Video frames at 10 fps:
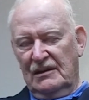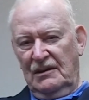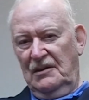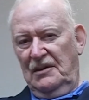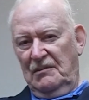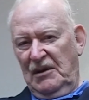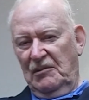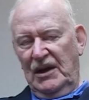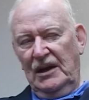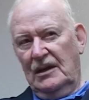other than my
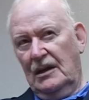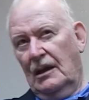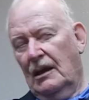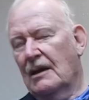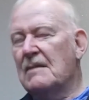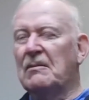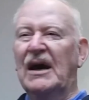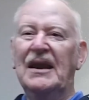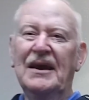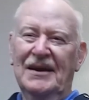wedding day. But